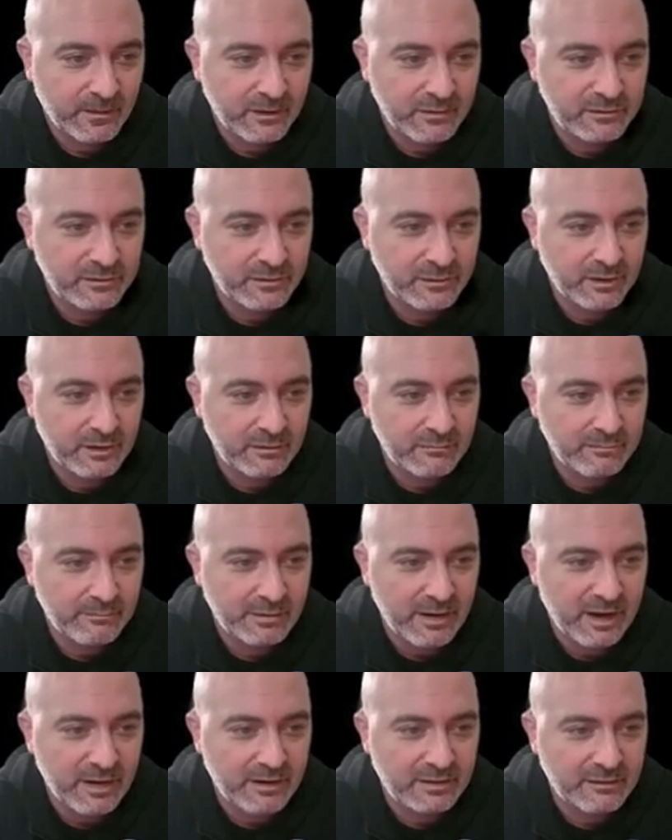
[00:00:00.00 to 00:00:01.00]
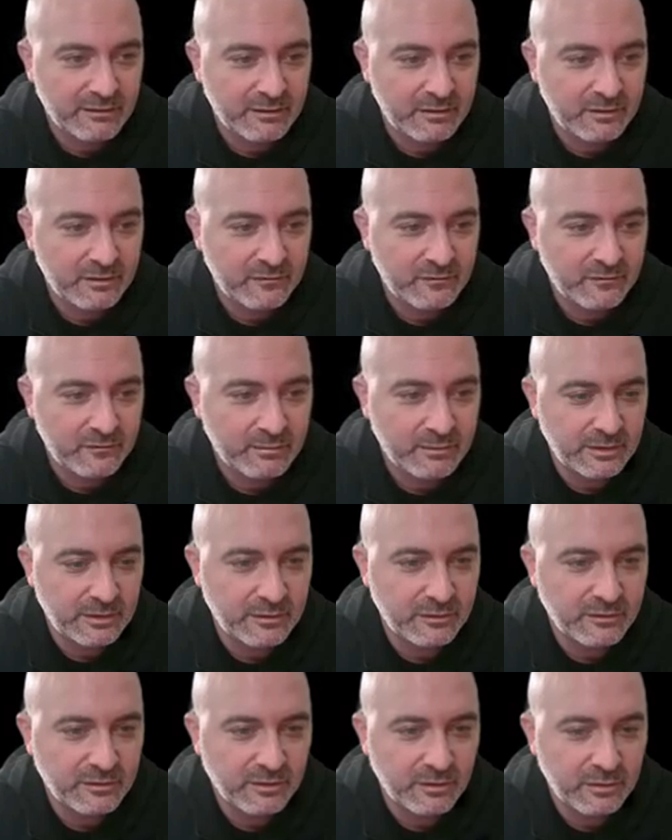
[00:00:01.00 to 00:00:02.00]
So again, back in the
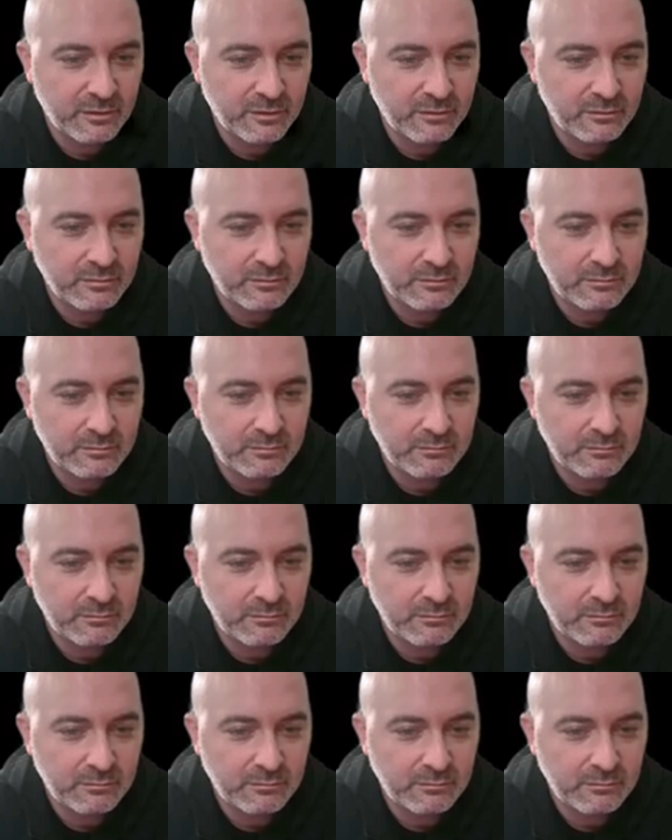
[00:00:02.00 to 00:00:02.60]
2-meter zone,